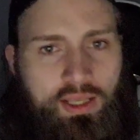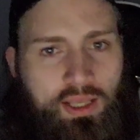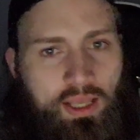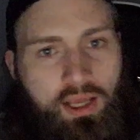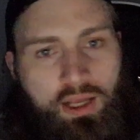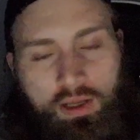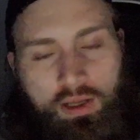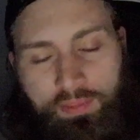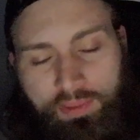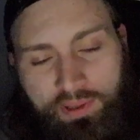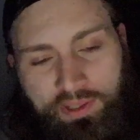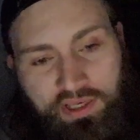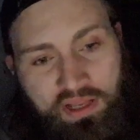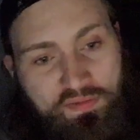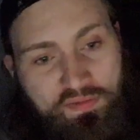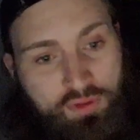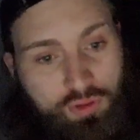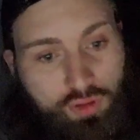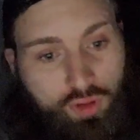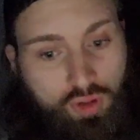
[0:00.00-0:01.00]
And
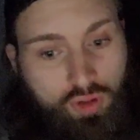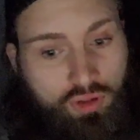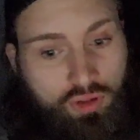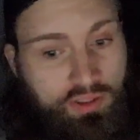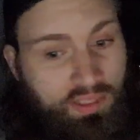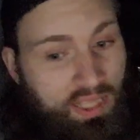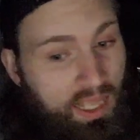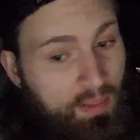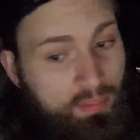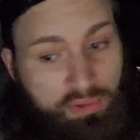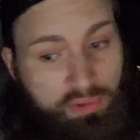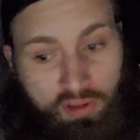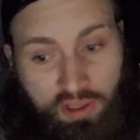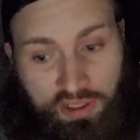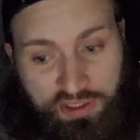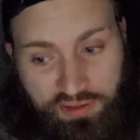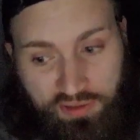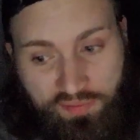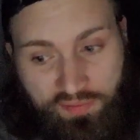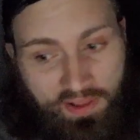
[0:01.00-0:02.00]
Devin Clark
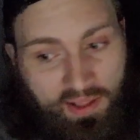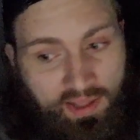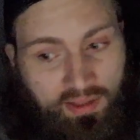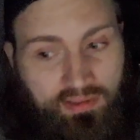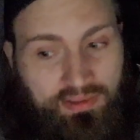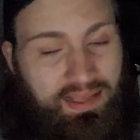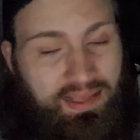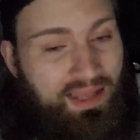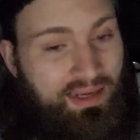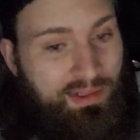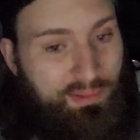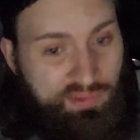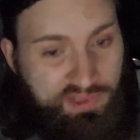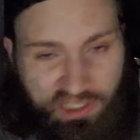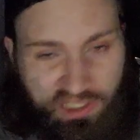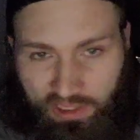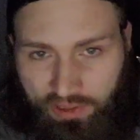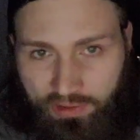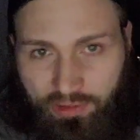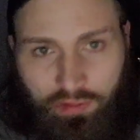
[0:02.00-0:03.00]
capitalized on that, got him
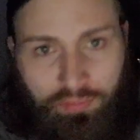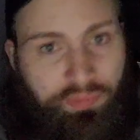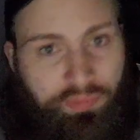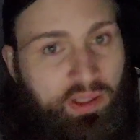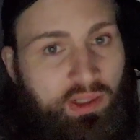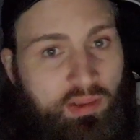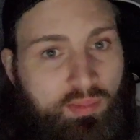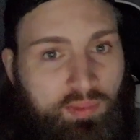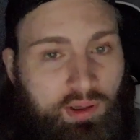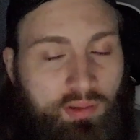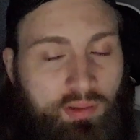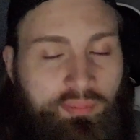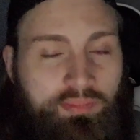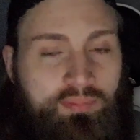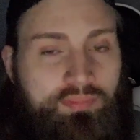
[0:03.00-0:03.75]
tired, beat him up,